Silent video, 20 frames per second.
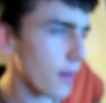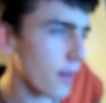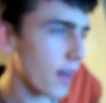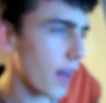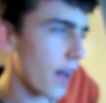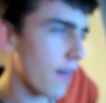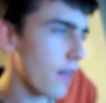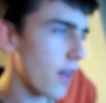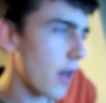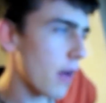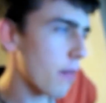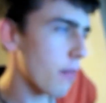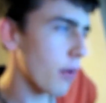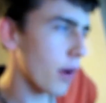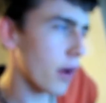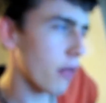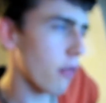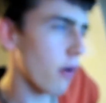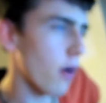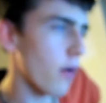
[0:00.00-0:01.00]
Okay, I've hit a
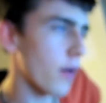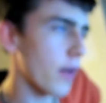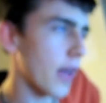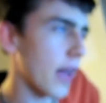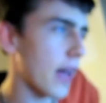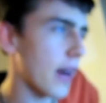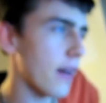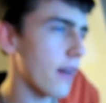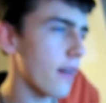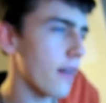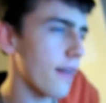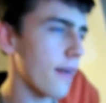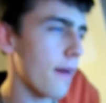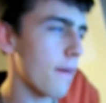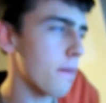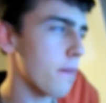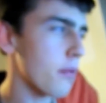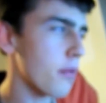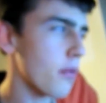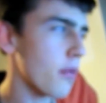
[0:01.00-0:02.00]
brick road again.
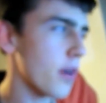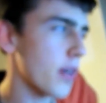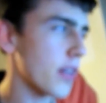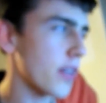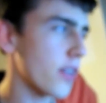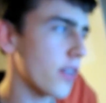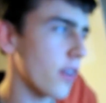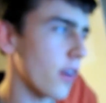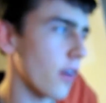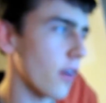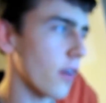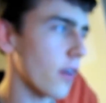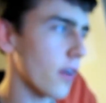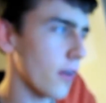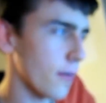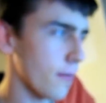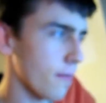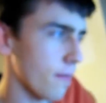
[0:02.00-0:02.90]
I'm pretty stuck.